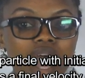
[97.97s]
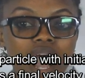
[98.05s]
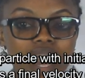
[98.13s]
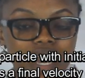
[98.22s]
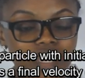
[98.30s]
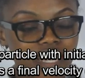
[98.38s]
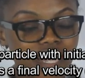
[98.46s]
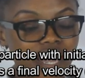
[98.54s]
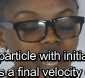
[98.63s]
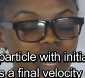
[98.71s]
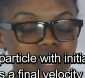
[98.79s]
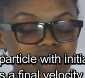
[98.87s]
and
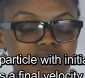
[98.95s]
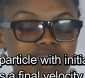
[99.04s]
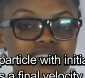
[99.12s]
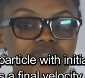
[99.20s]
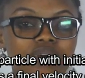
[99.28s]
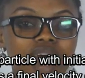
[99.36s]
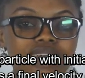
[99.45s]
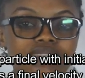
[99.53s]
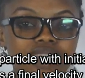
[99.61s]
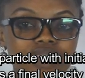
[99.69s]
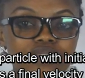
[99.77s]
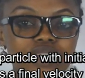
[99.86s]
a stands for
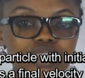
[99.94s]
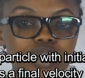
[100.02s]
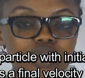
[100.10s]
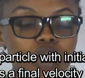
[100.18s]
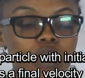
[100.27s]
acceleration,